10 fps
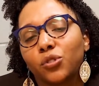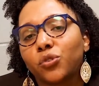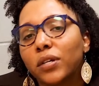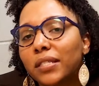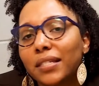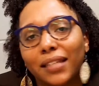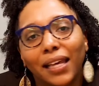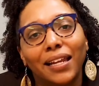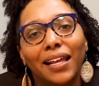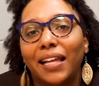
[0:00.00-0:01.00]
Trust is
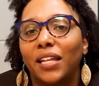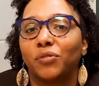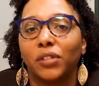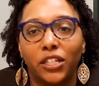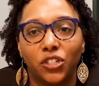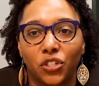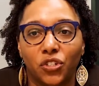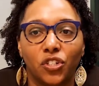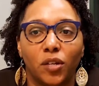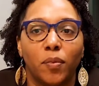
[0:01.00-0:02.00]
key to any
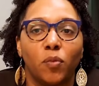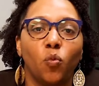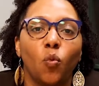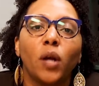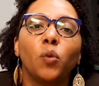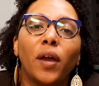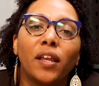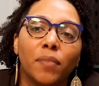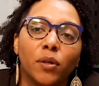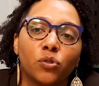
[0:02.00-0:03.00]
relationship, and one
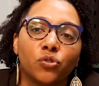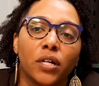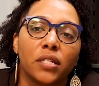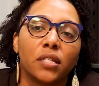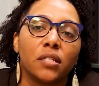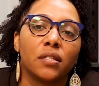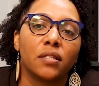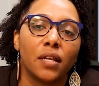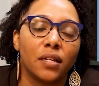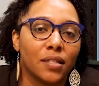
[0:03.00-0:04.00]
way to build trust is
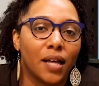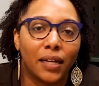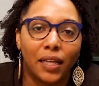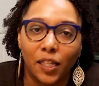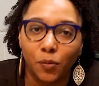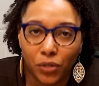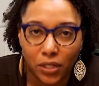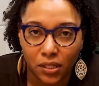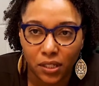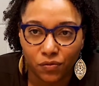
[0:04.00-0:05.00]
to set aside any
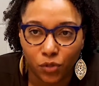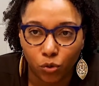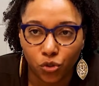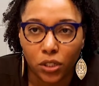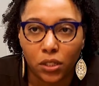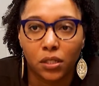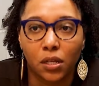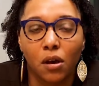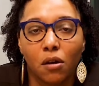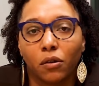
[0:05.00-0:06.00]
preconceived
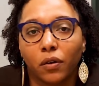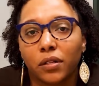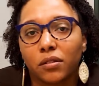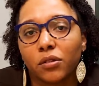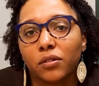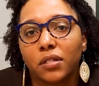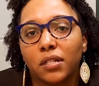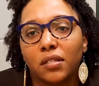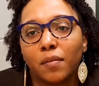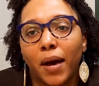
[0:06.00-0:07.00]
notions or
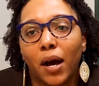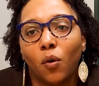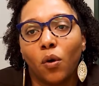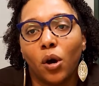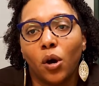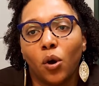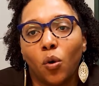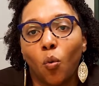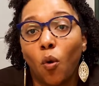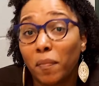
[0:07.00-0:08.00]
uncertainties about
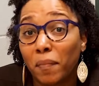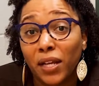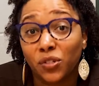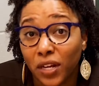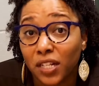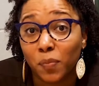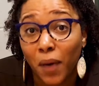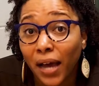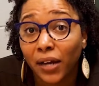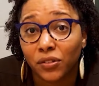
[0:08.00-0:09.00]
what may
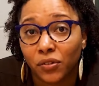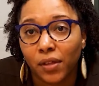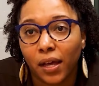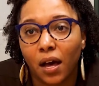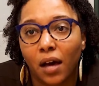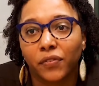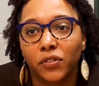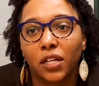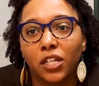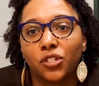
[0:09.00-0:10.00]
transpire during that
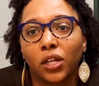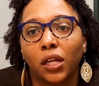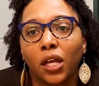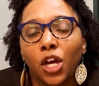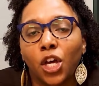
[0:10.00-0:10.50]
conversation.